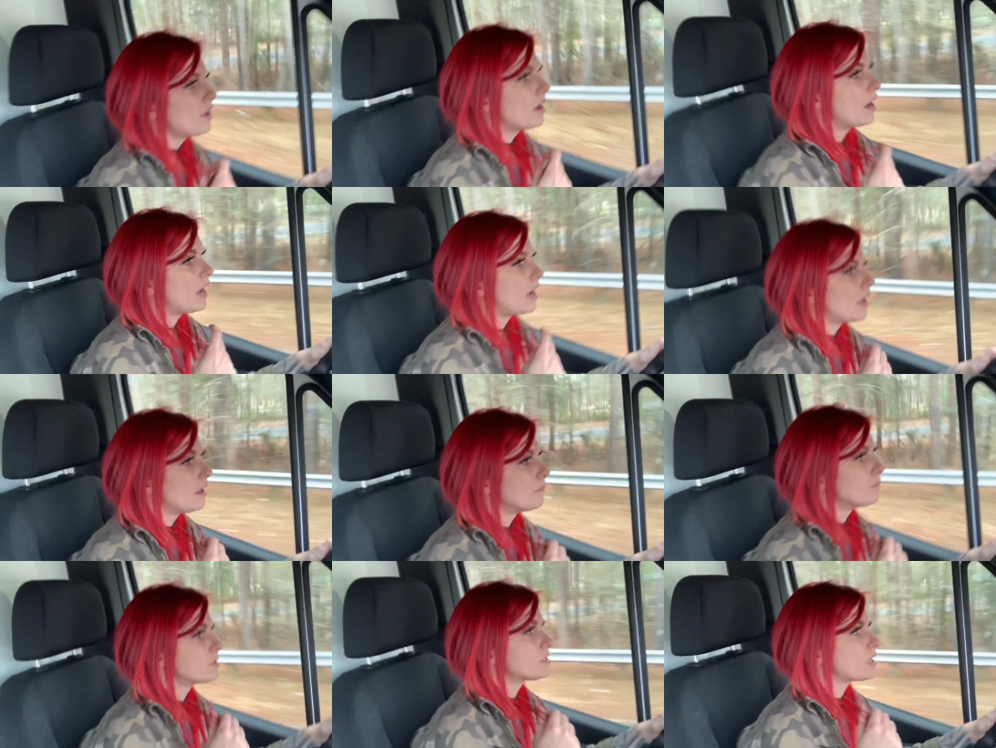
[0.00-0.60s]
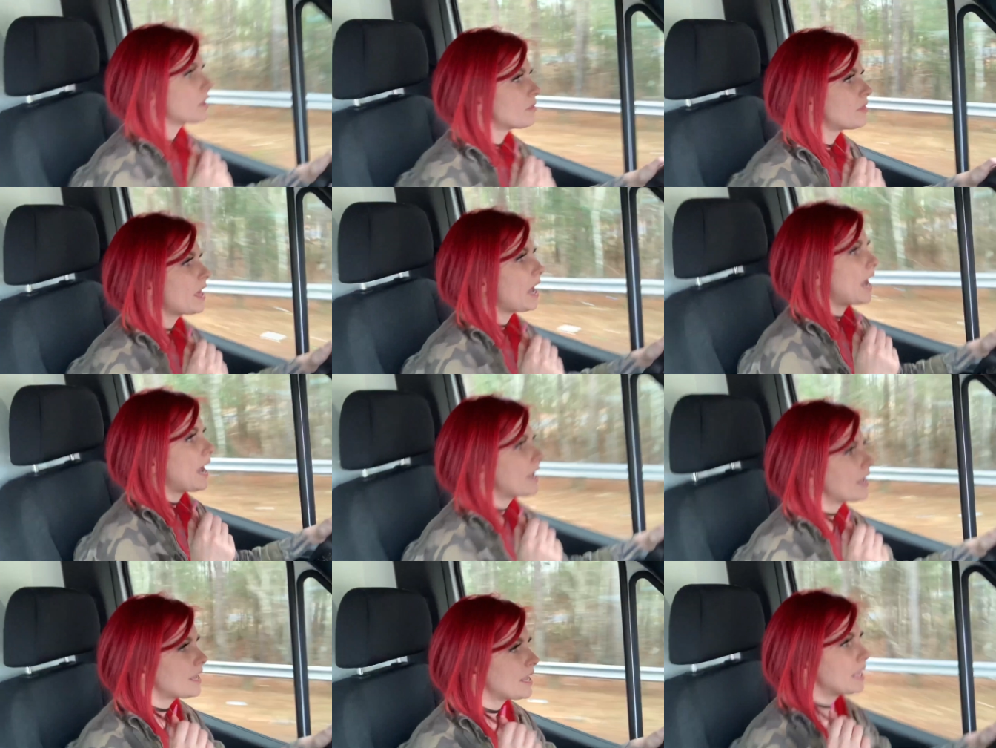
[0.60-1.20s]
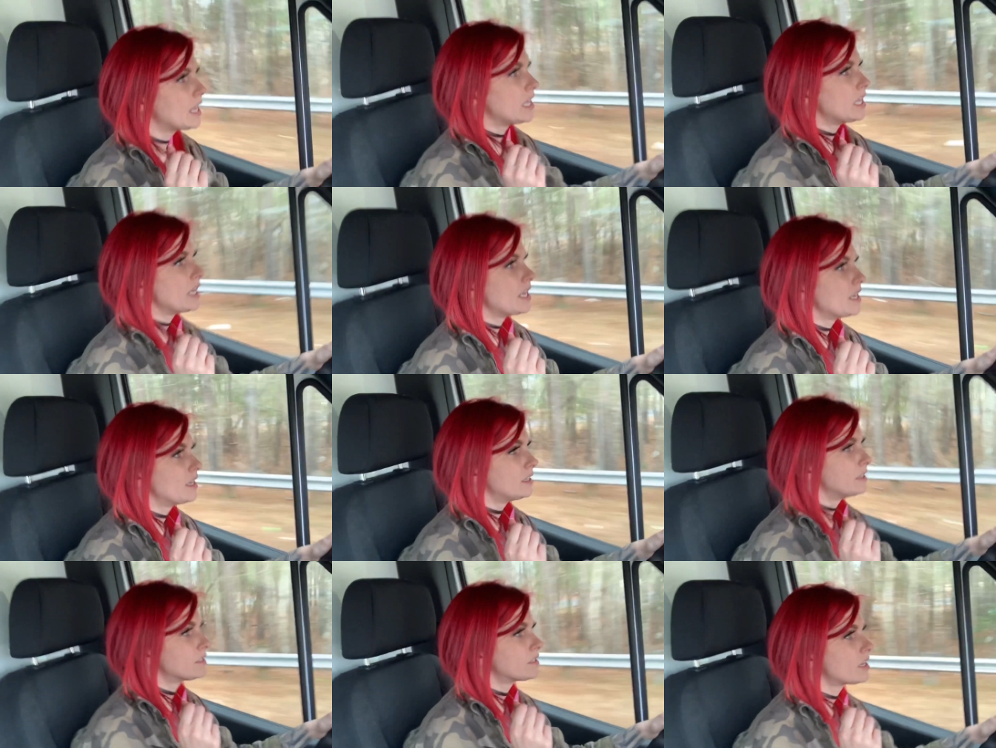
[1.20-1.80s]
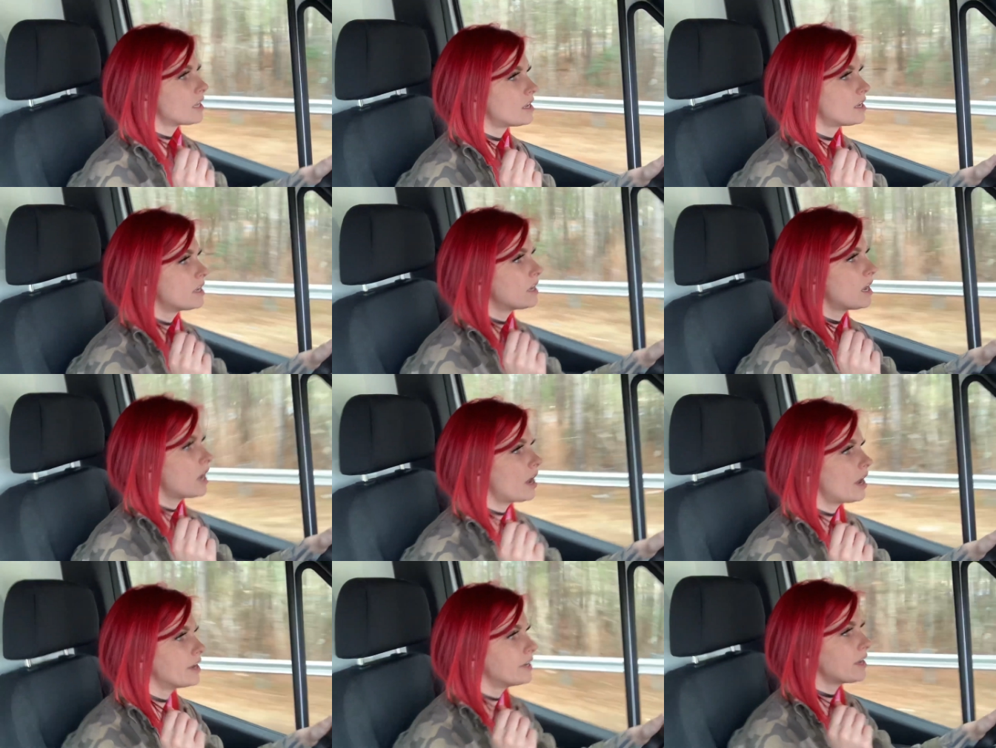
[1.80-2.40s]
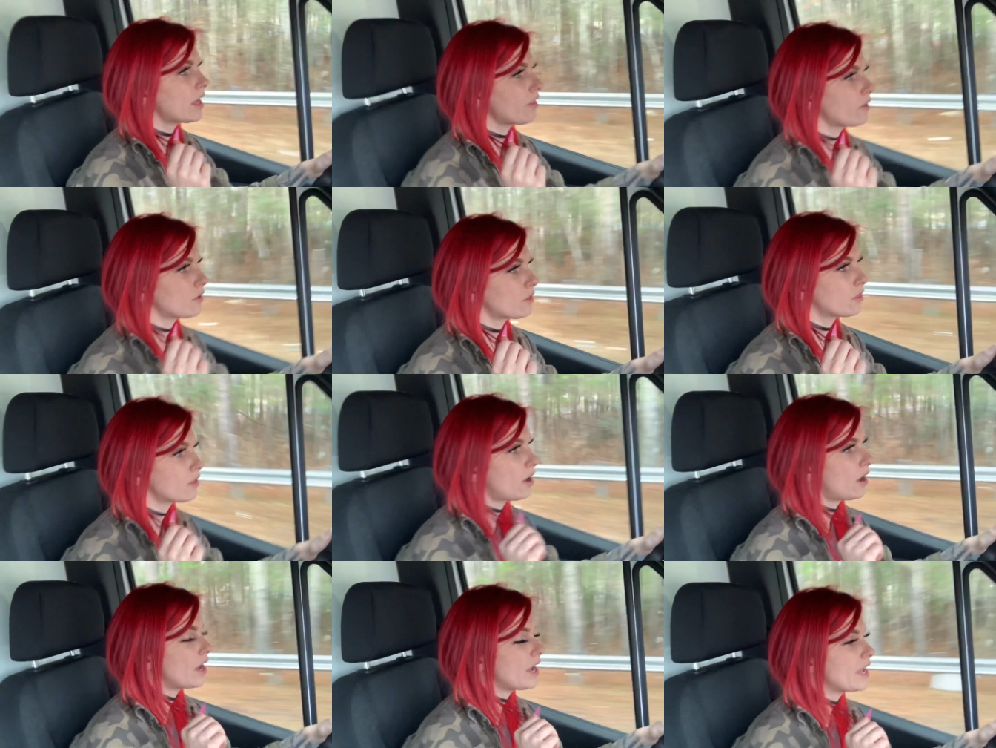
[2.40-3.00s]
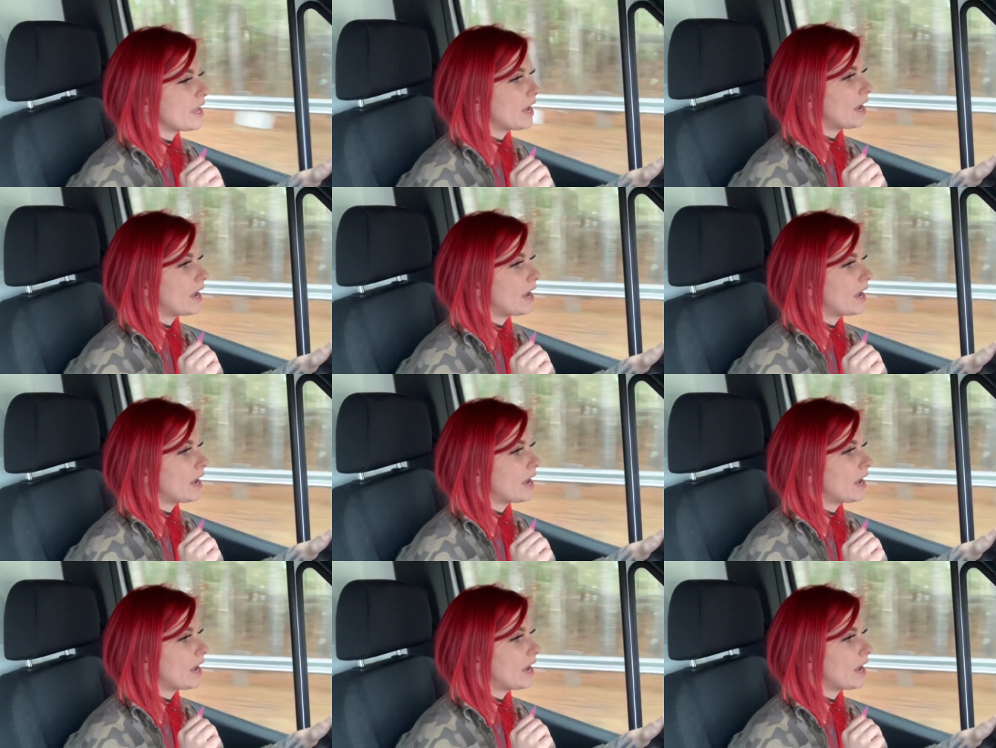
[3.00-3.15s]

Um, so that is another thought.